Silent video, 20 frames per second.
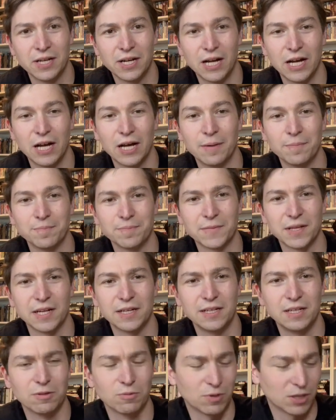Um, I
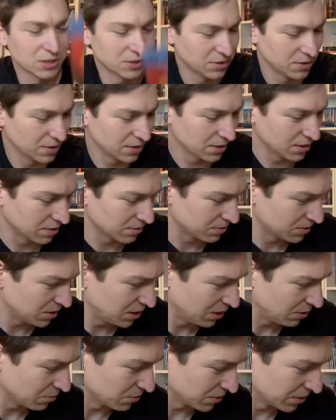need to watch the
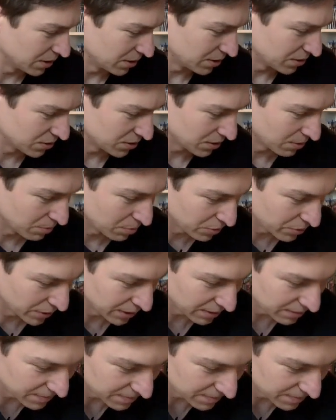sequel here at some point.